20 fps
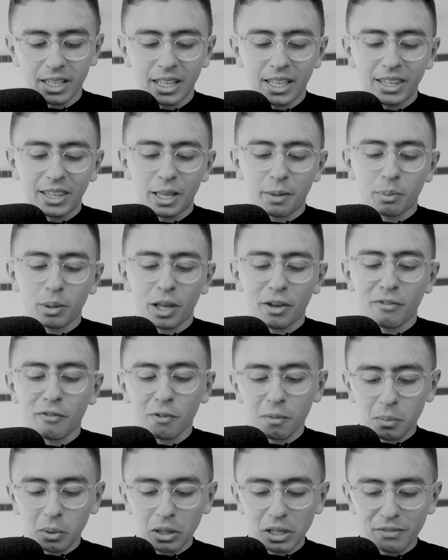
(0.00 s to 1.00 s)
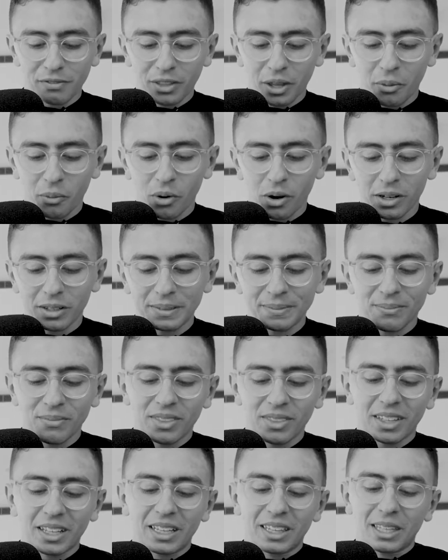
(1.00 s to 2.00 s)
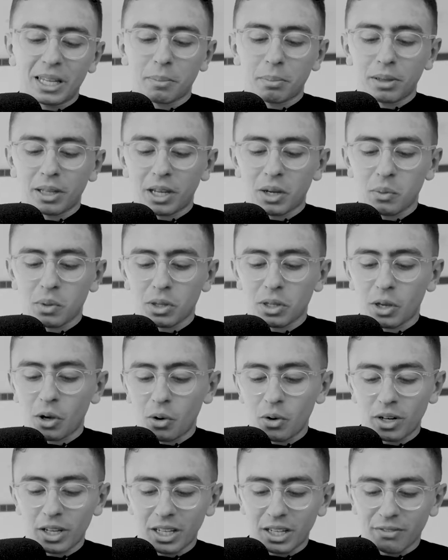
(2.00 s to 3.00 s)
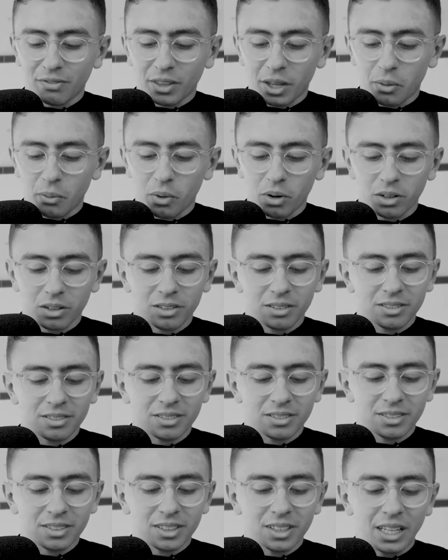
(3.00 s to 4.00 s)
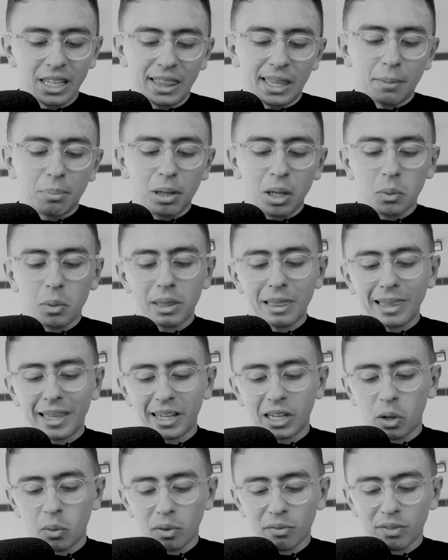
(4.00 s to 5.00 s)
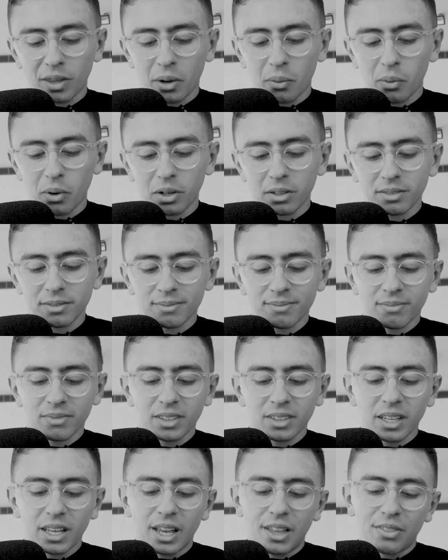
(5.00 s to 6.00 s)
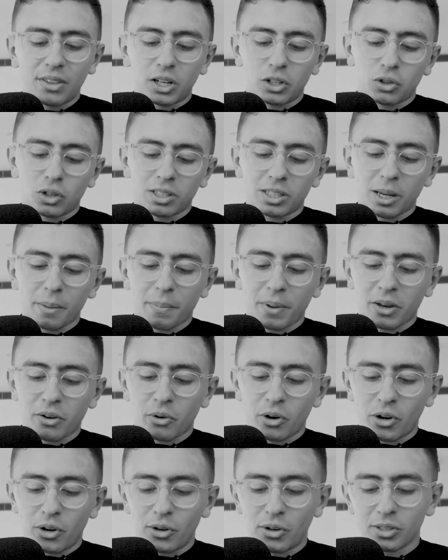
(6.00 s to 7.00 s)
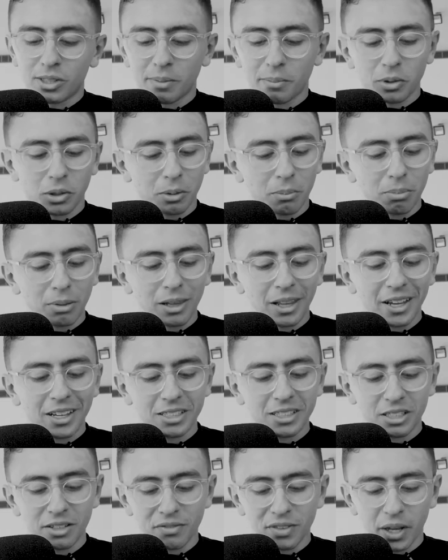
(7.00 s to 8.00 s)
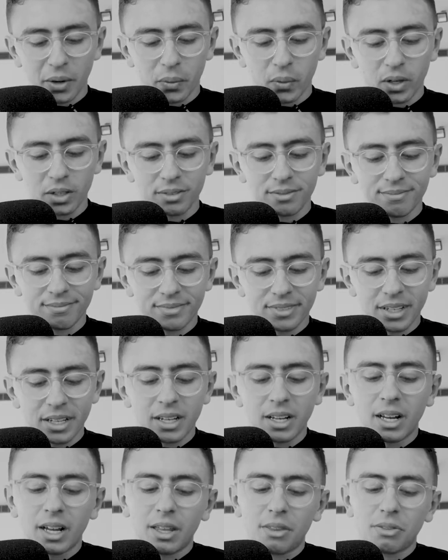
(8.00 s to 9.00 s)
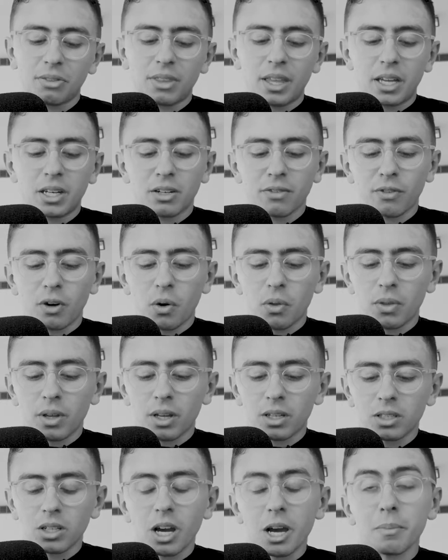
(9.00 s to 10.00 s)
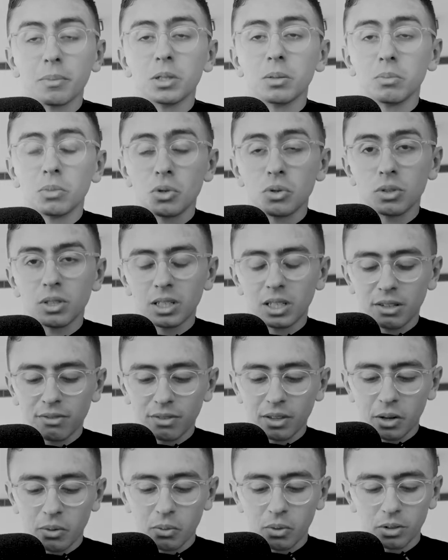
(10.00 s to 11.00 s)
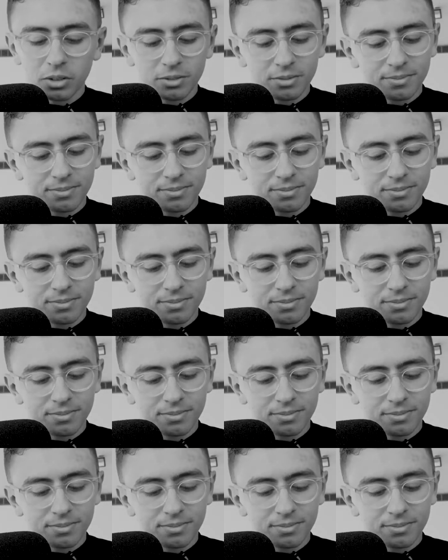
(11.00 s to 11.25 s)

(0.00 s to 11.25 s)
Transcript: They play football if they want. They play with coding if they want. They play with Lego if they want. They dress up and rehearse and put on plays if they want. They devote their time to music if they want.